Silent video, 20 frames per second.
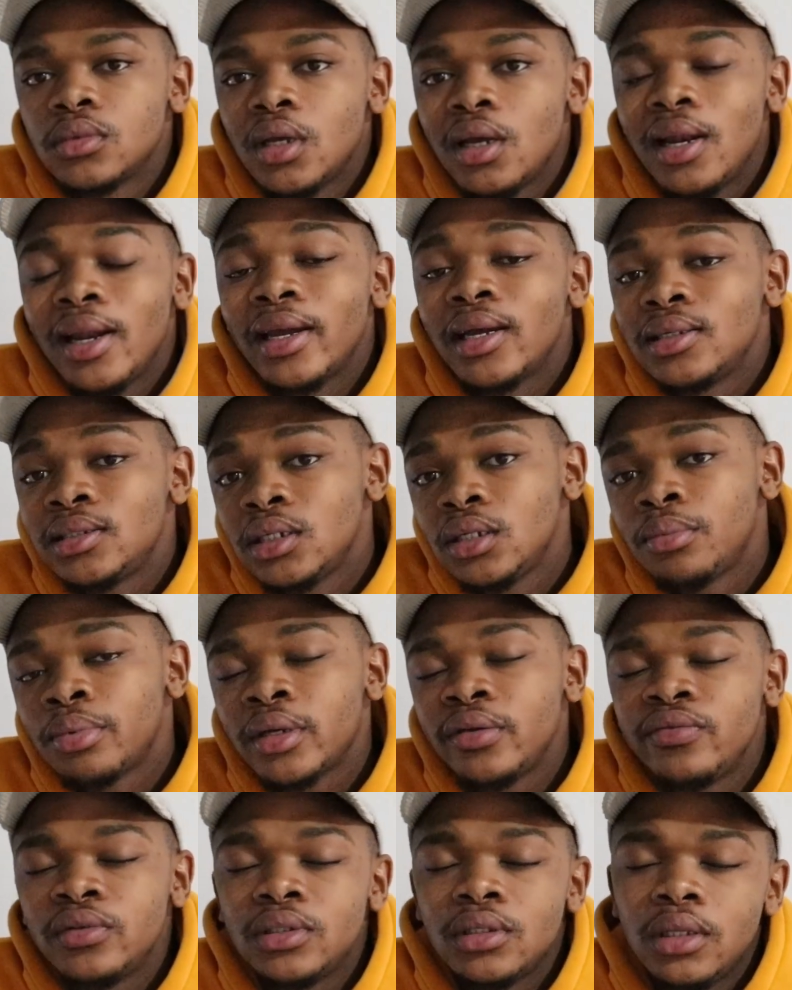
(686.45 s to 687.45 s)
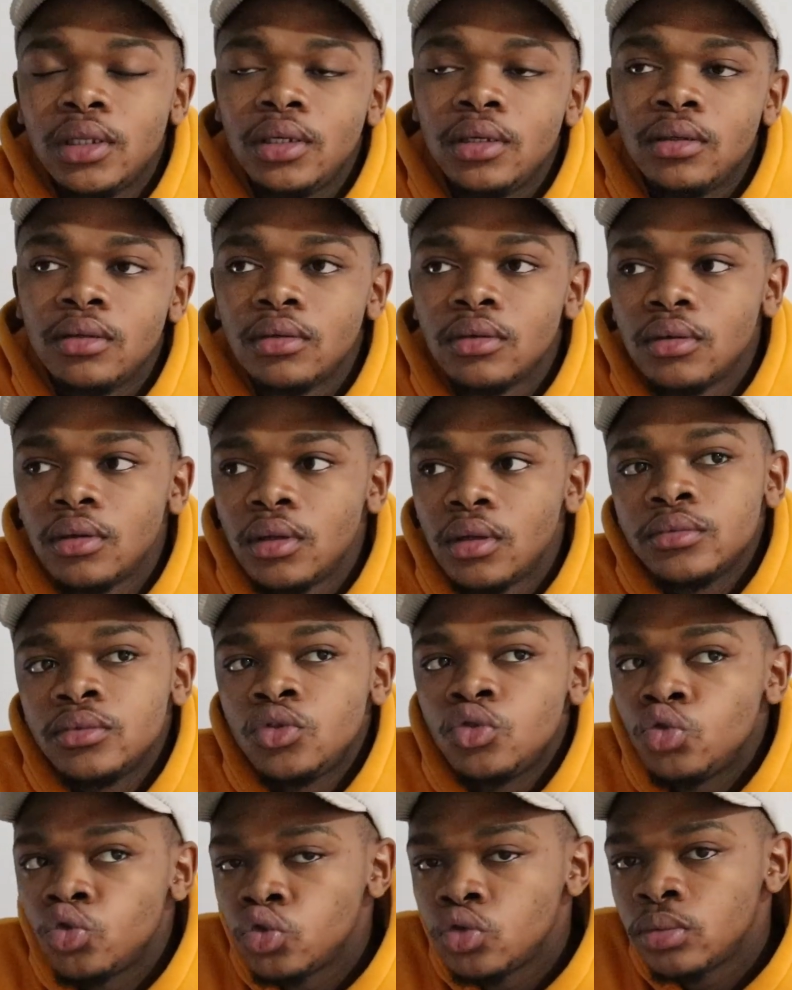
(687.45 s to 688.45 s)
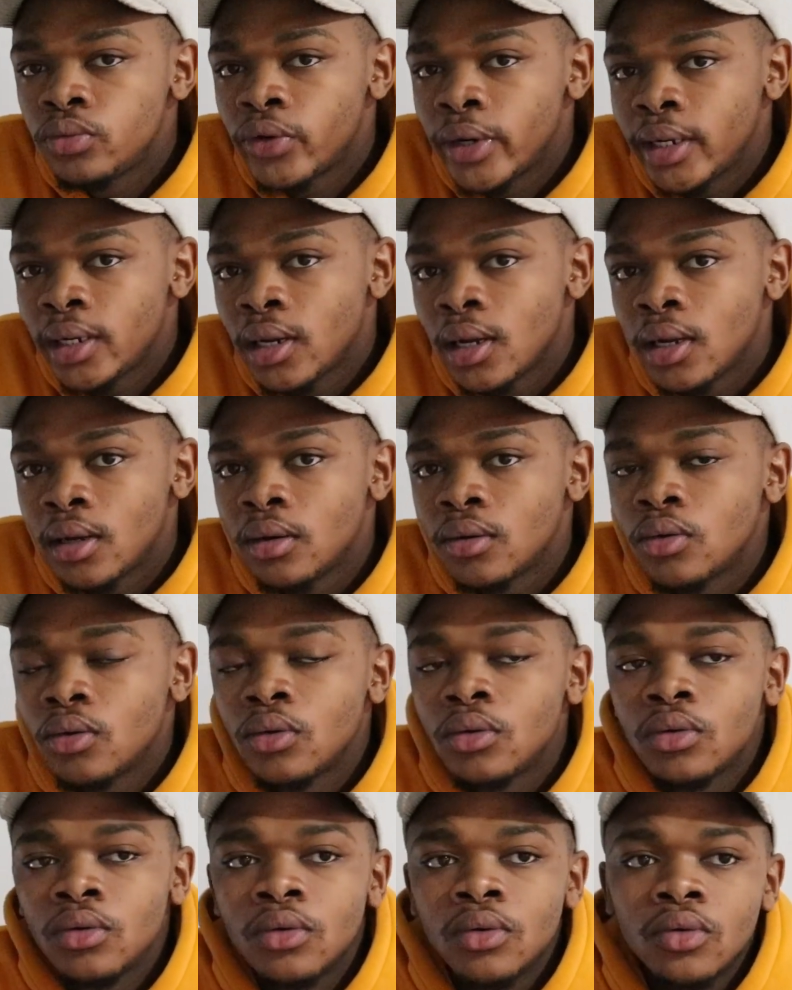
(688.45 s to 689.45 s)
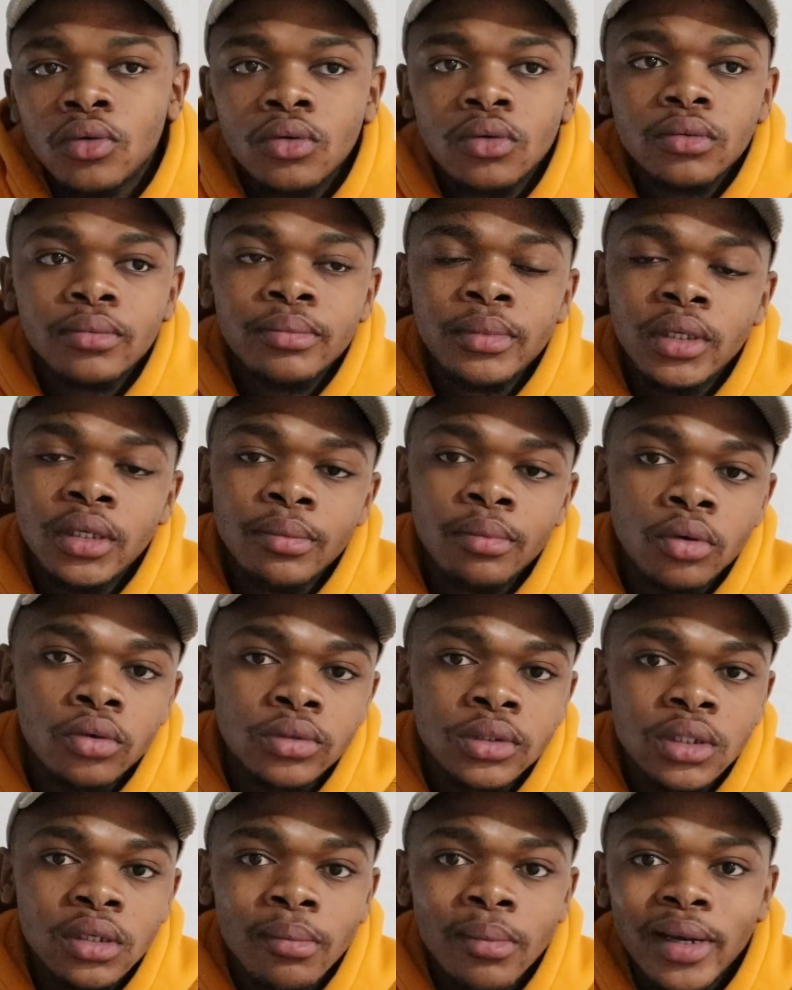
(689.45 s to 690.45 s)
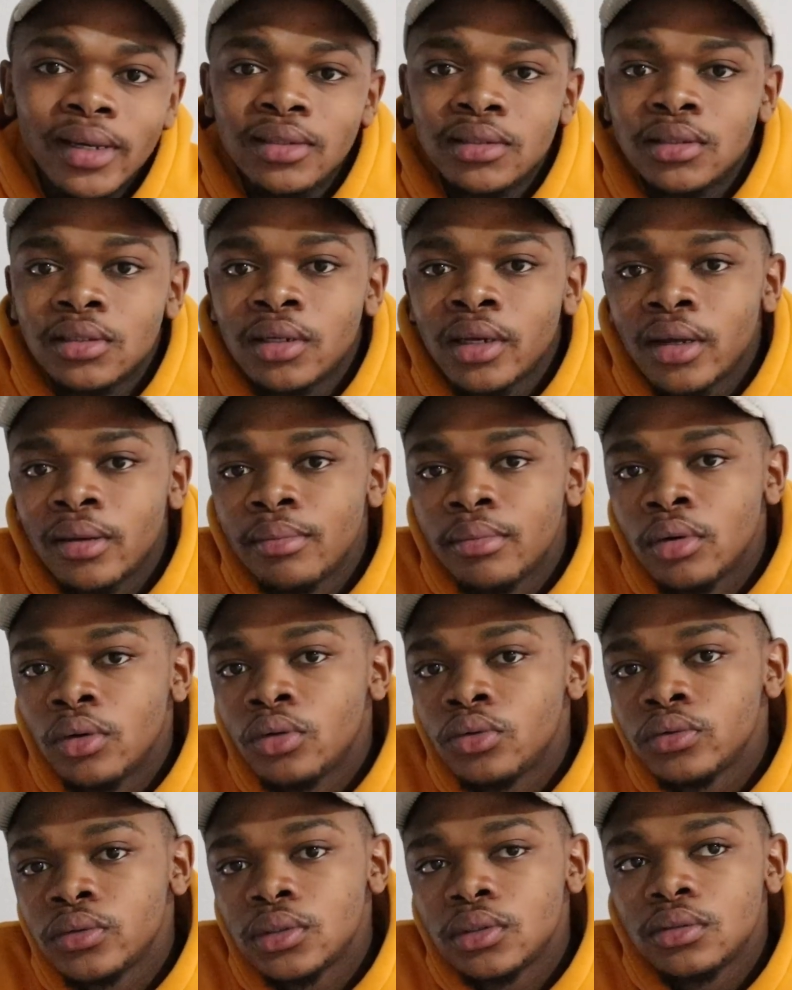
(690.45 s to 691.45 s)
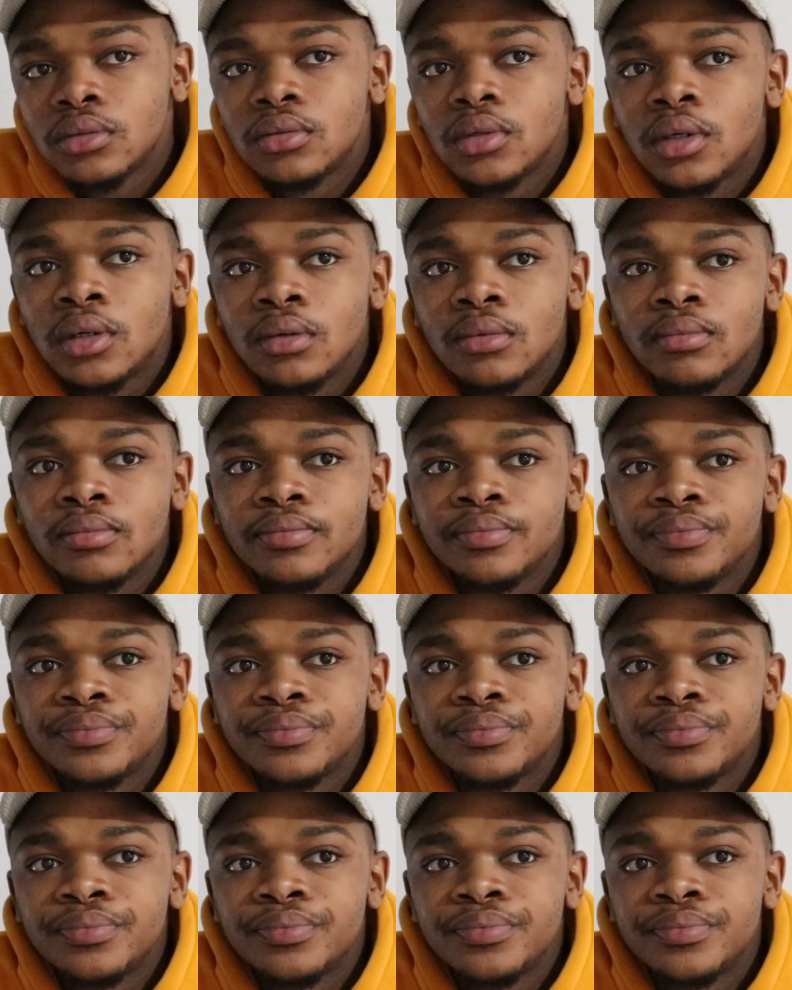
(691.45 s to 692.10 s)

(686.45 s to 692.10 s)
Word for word: Like I said previously, YouTube right now or me posting my Instagram post, um,